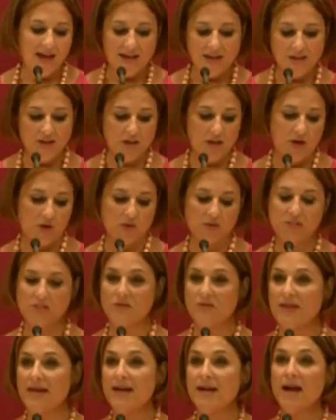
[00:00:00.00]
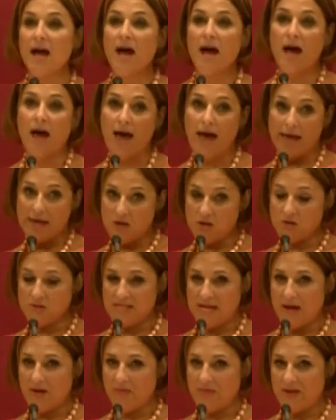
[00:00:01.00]
you know, so then I go
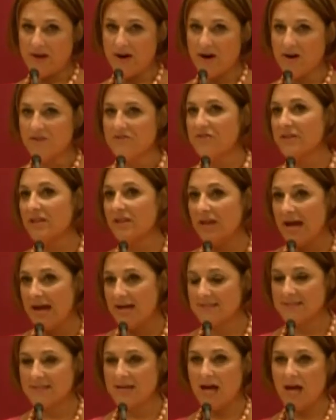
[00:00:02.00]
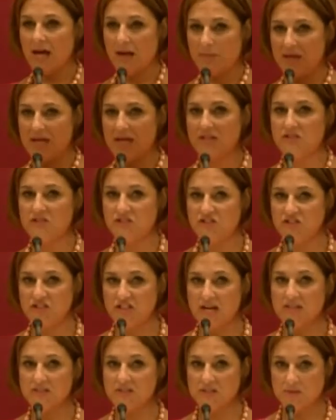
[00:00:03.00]
down there for the last time, and it's
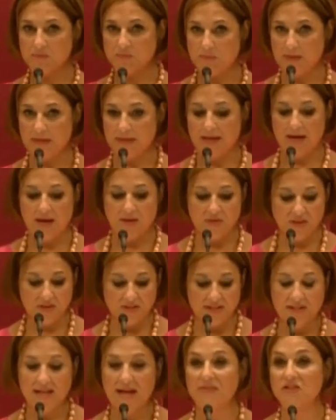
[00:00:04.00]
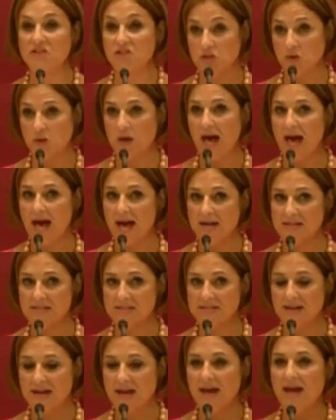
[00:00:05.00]
just me and the, and the two
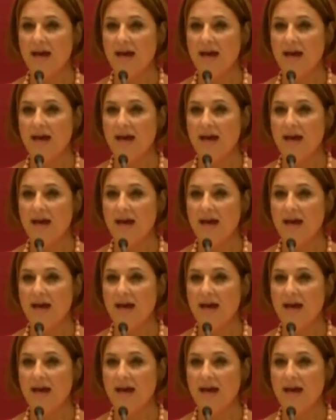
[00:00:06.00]
guys.